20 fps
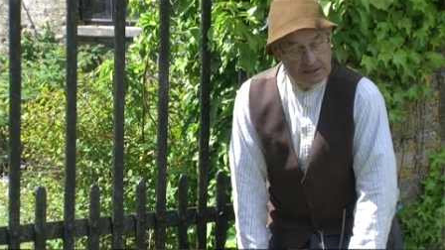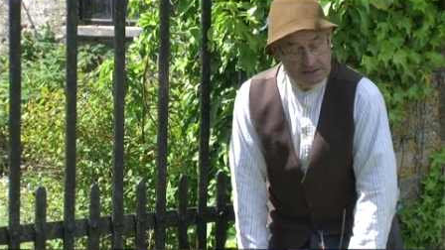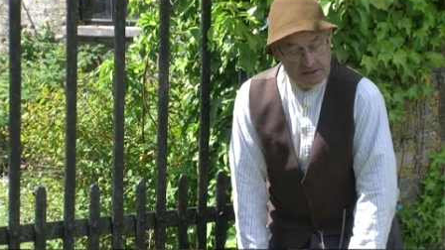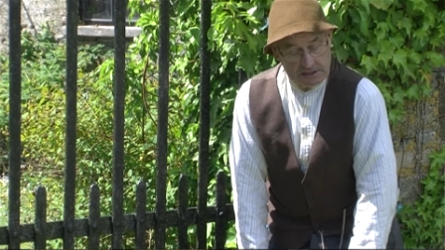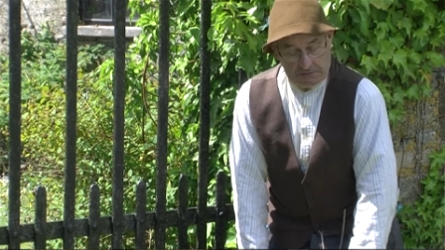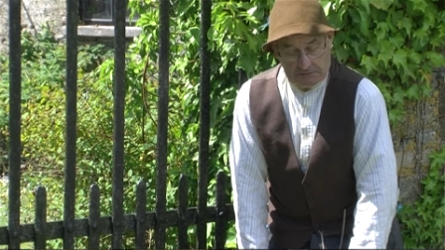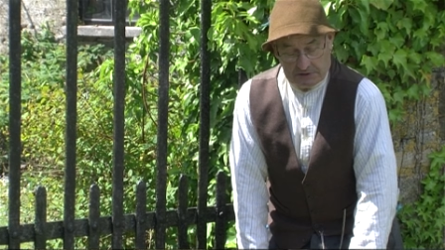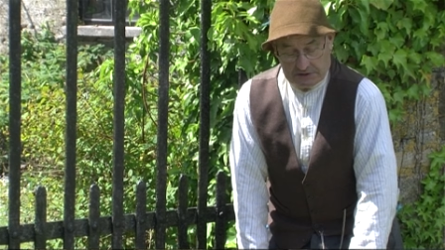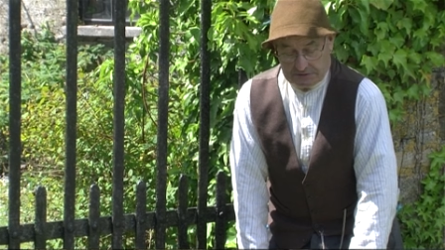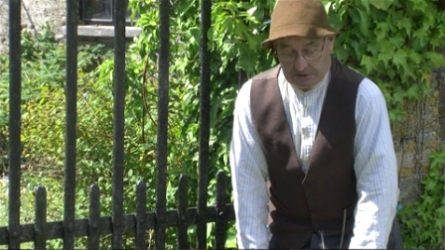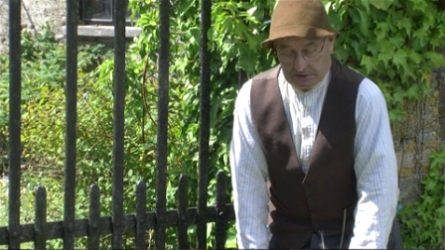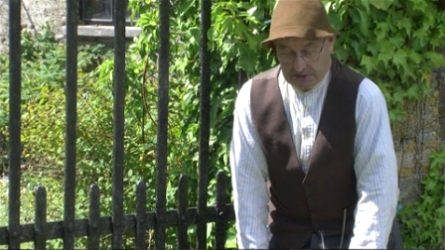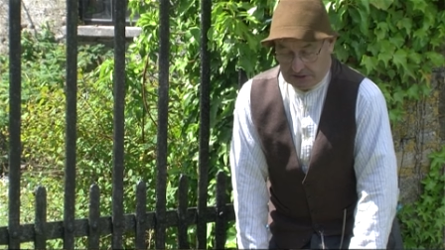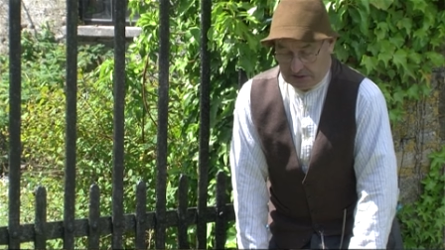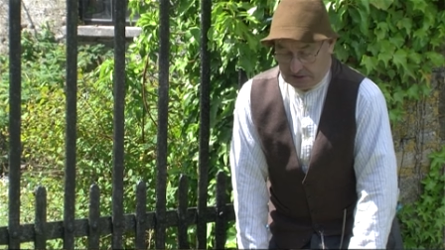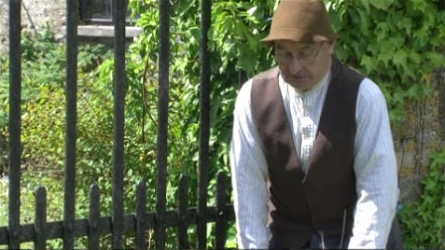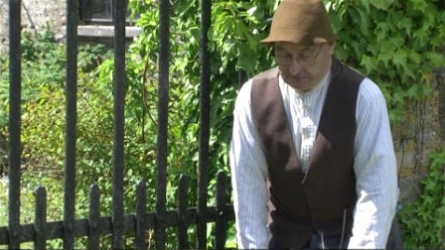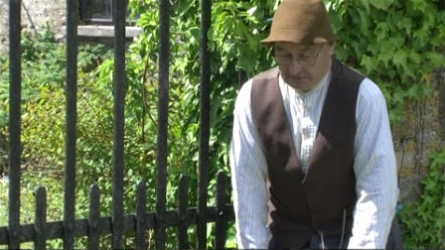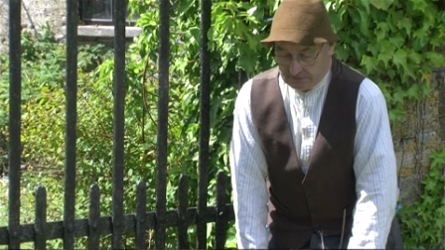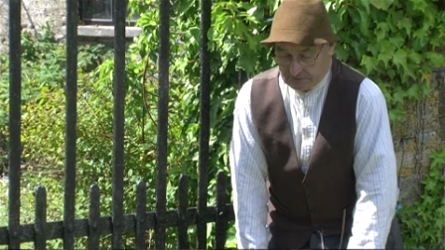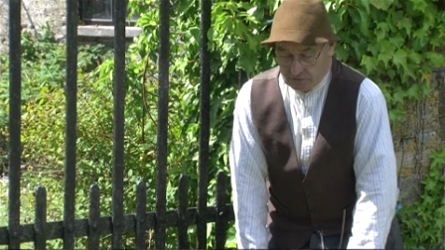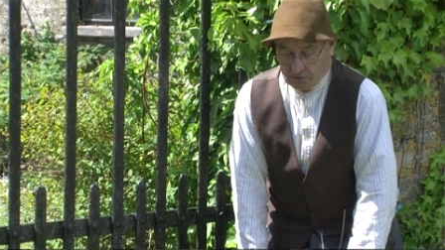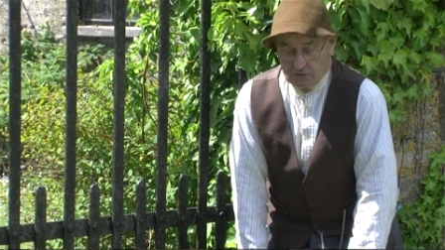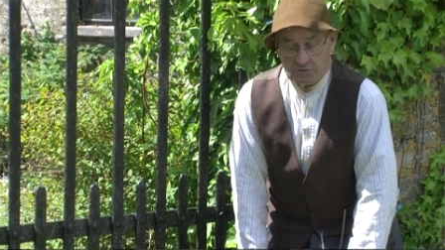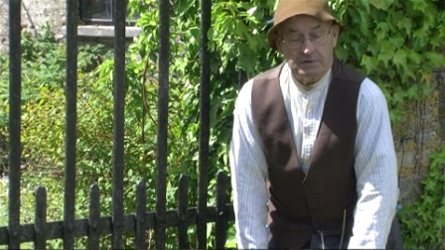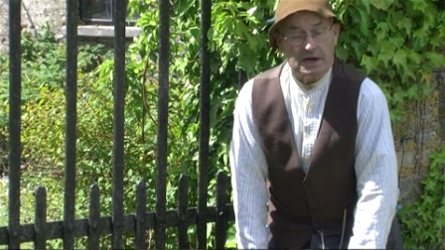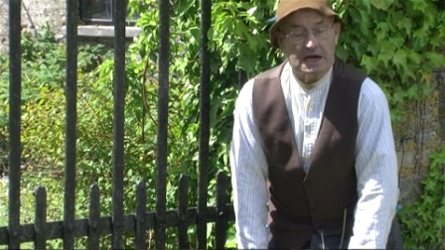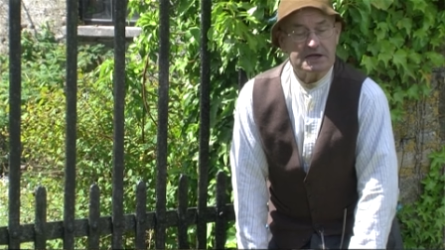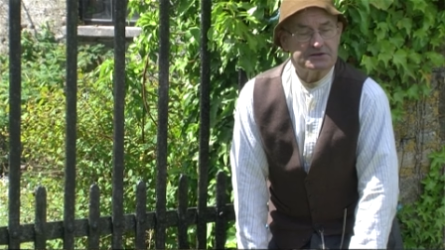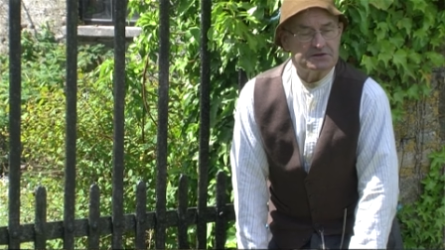There was only two
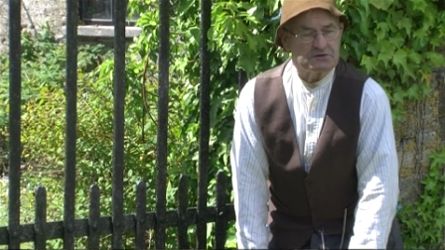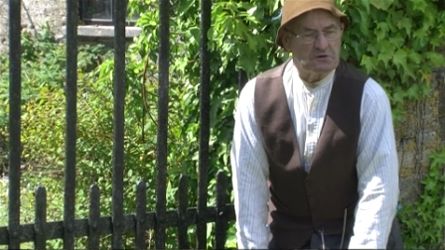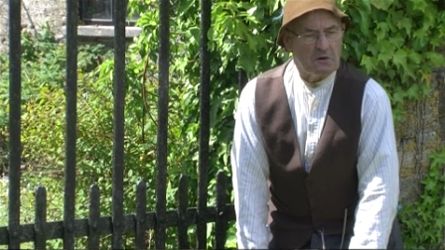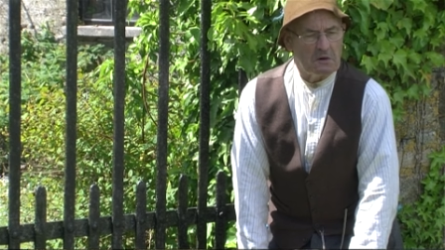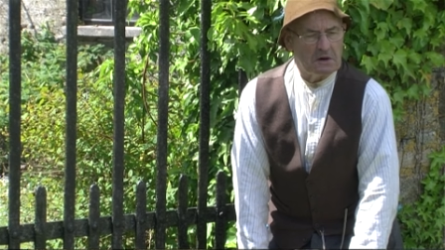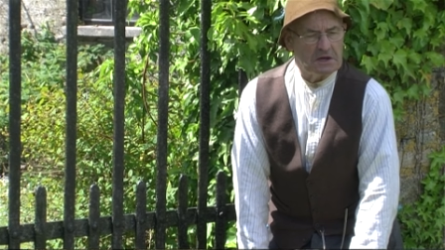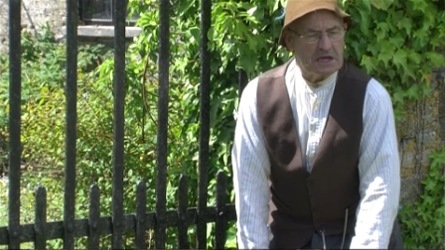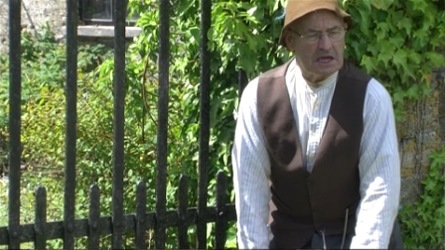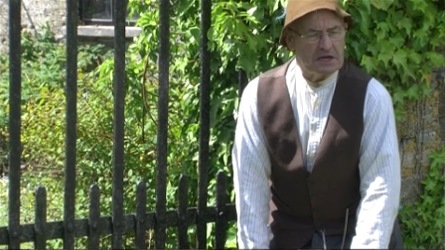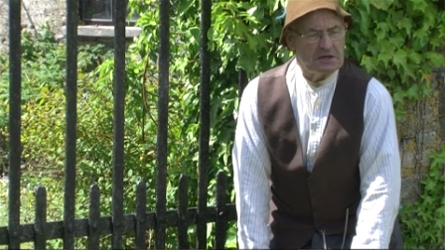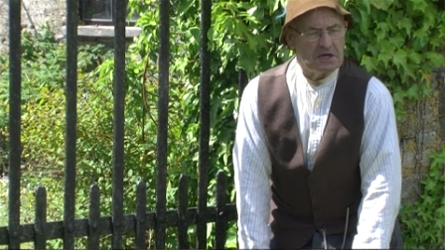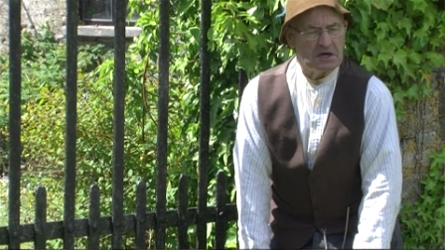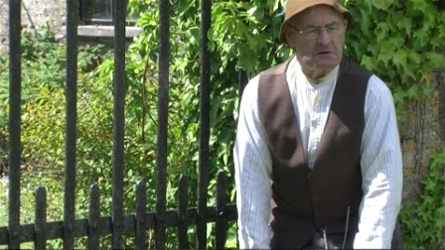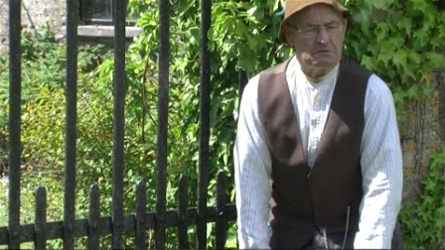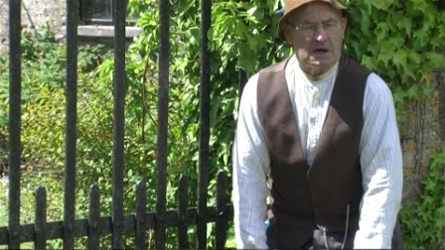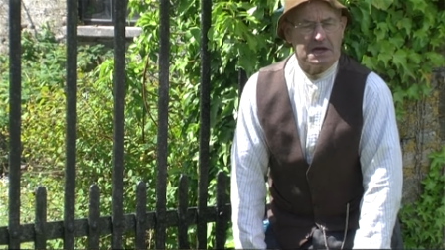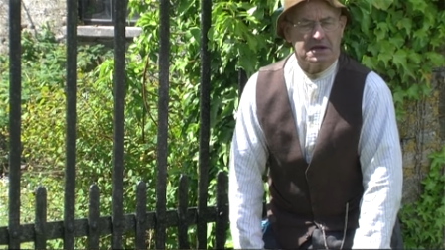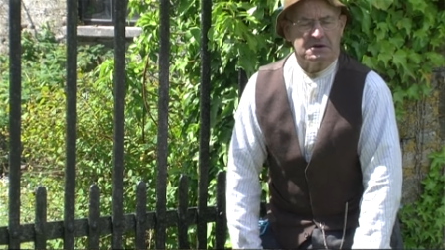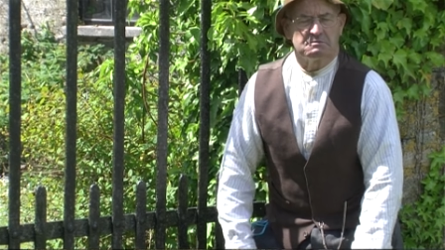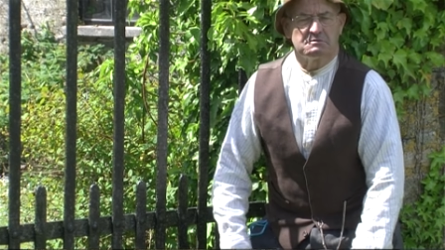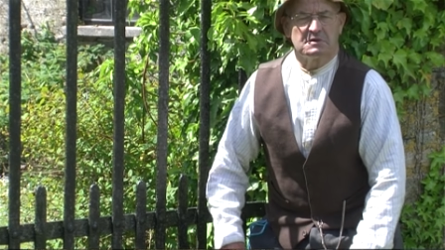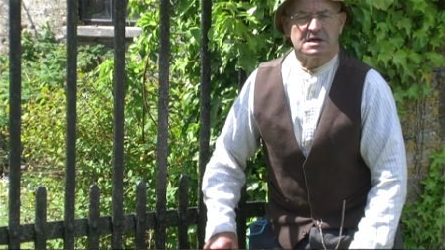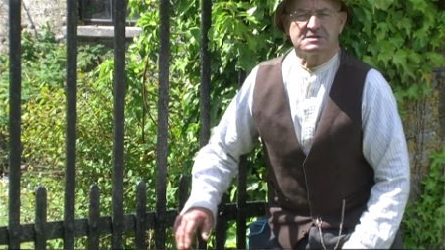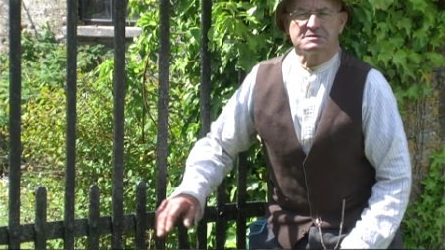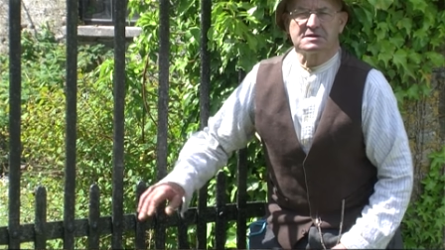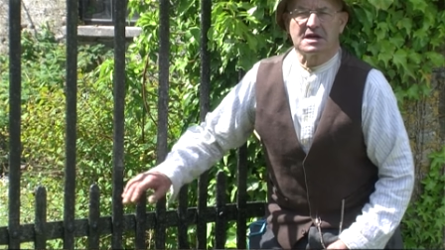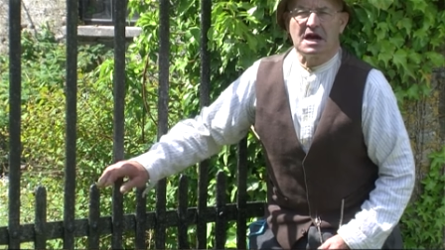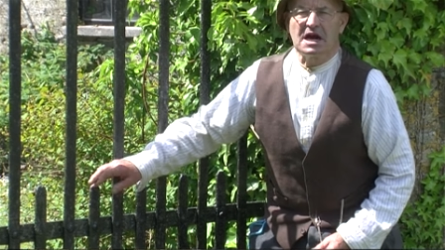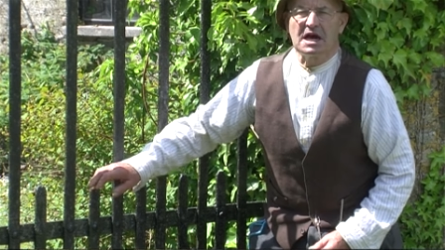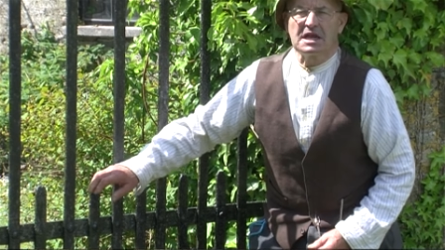brands going here One was
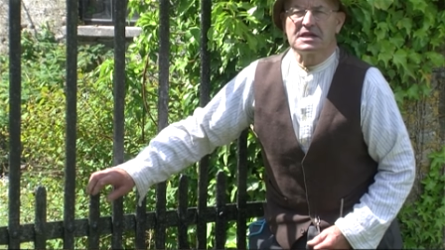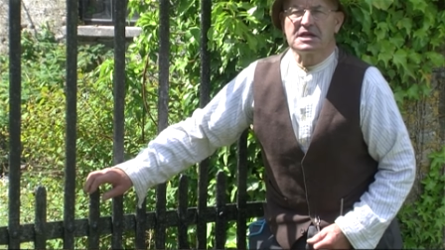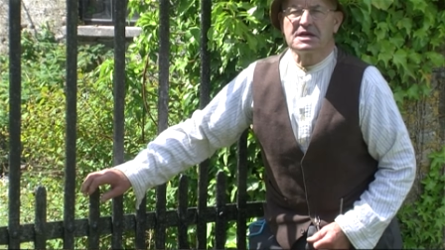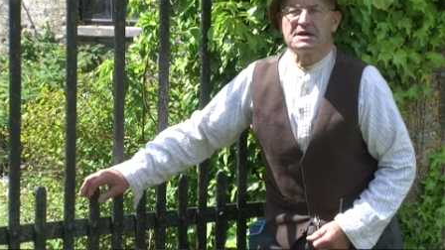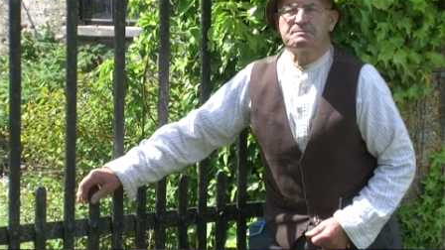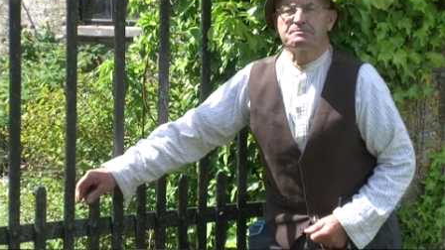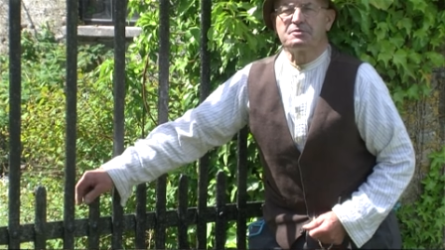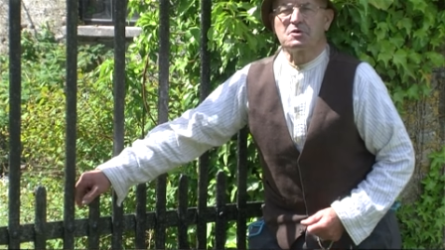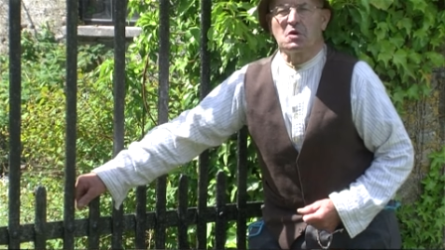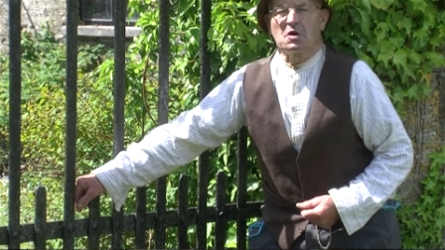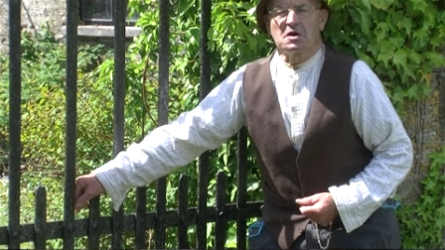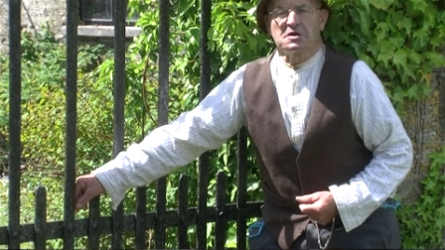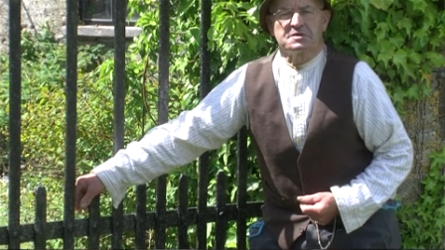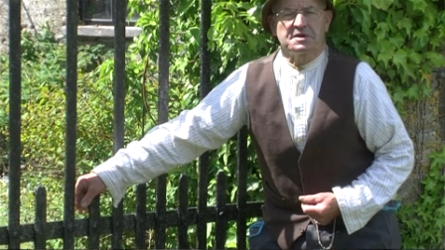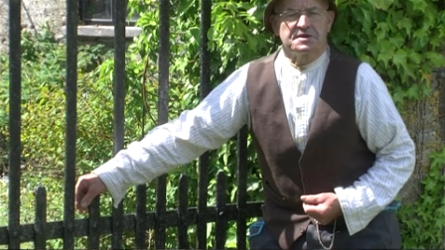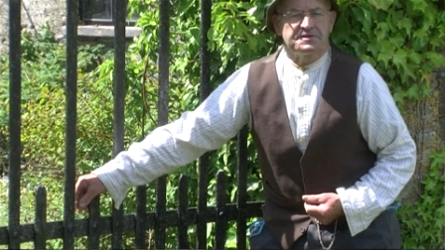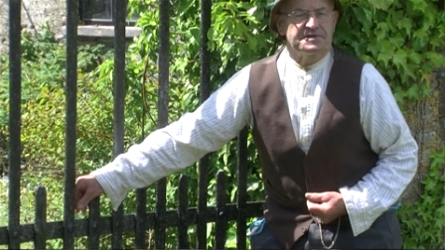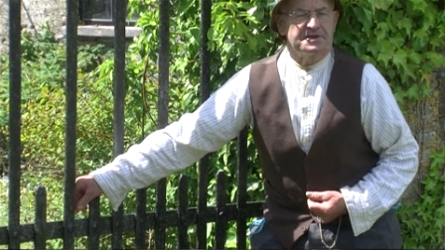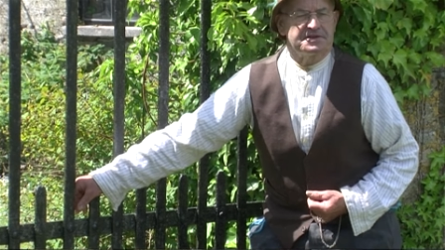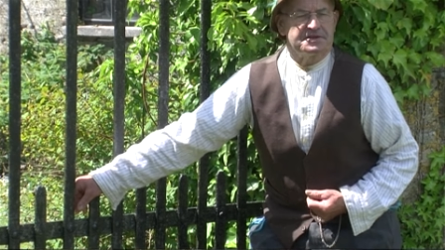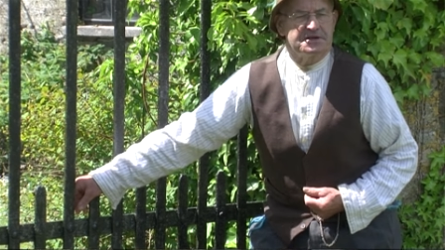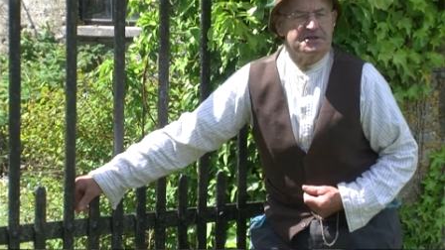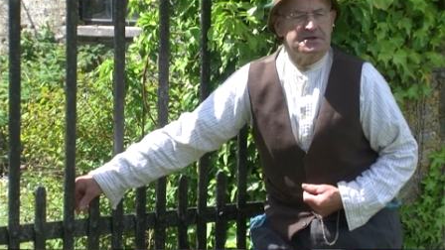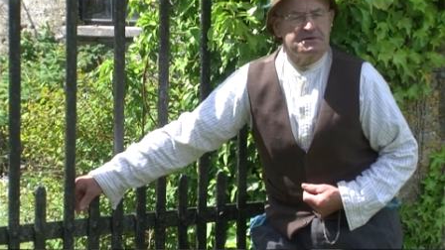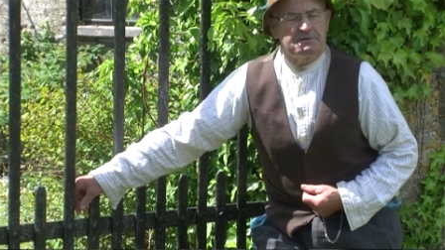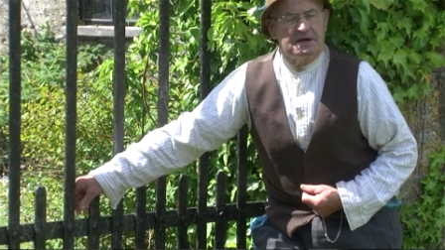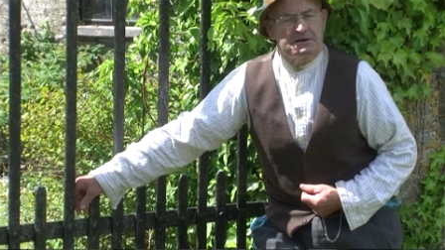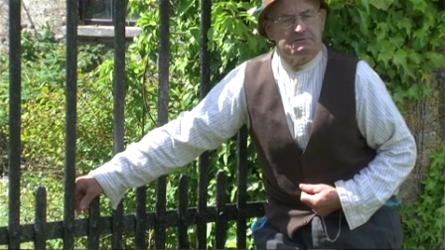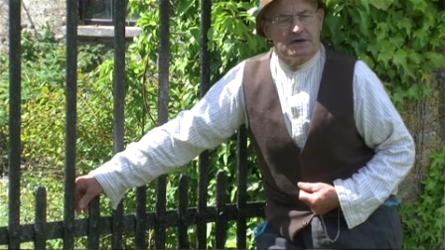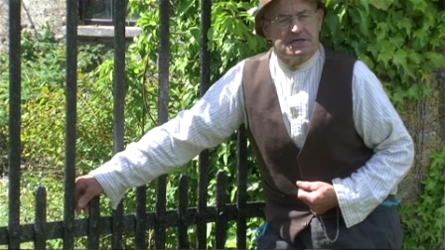called uh, Progress and the other
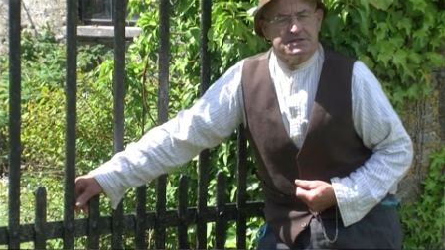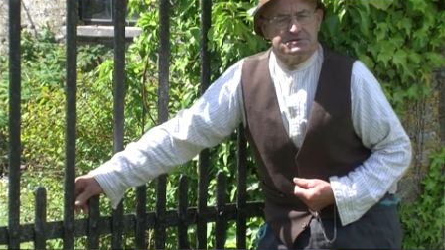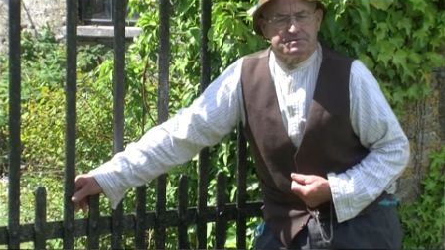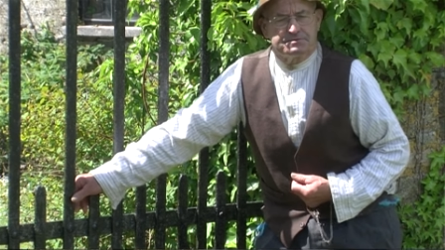one was